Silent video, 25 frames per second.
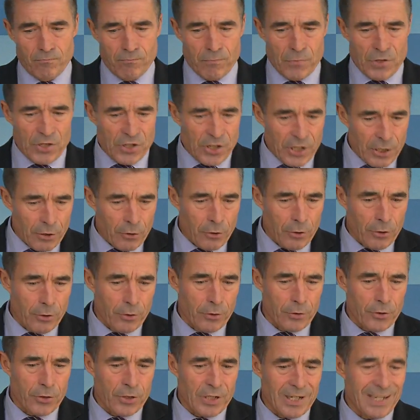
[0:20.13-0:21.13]

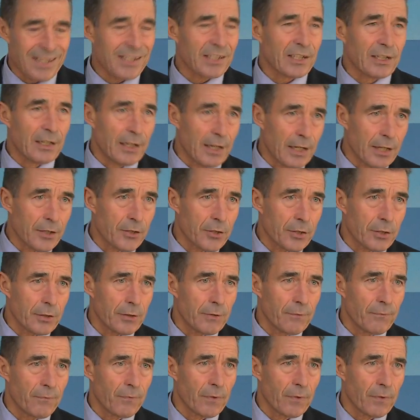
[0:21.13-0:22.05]
serious escalation